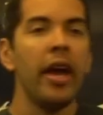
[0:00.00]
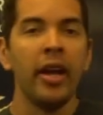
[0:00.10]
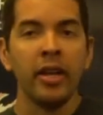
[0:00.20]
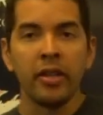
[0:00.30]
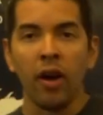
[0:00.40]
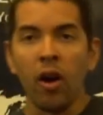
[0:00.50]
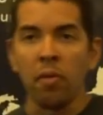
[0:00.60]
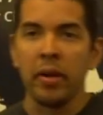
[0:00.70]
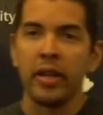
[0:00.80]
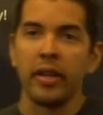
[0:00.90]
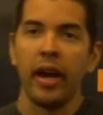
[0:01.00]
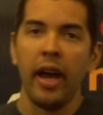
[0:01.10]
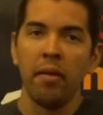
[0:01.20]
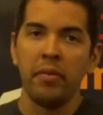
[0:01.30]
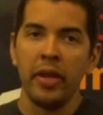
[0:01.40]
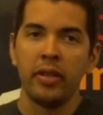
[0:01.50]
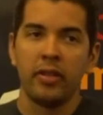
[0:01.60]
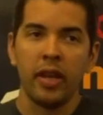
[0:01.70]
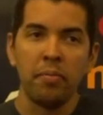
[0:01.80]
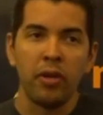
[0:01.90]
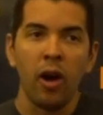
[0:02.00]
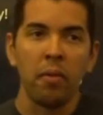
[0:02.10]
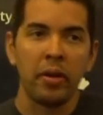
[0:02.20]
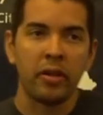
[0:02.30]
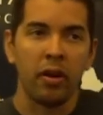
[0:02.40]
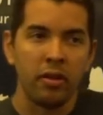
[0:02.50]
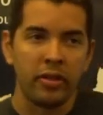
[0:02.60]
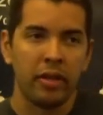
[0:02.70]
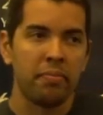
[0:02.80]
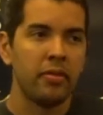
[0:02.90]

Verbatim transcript: In the document, I have the sub-document concept.